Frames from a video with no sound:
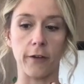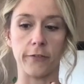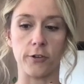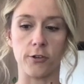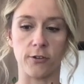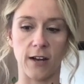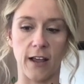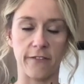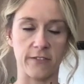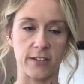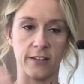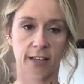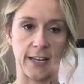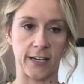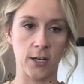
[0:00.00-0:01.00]
You don't have to
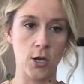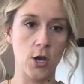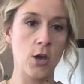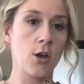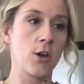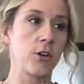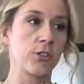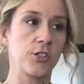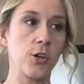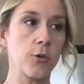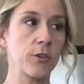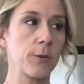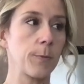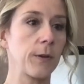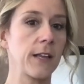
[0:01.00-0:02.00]
like soak
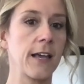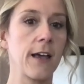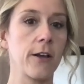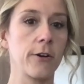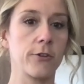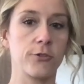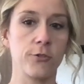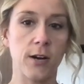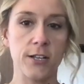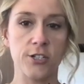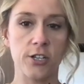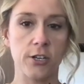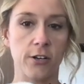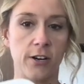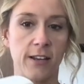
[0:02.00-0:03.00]
the plant or drench
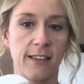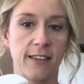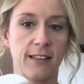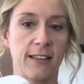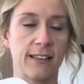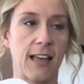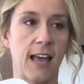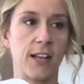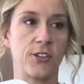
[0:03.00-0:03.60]
it or anything like that.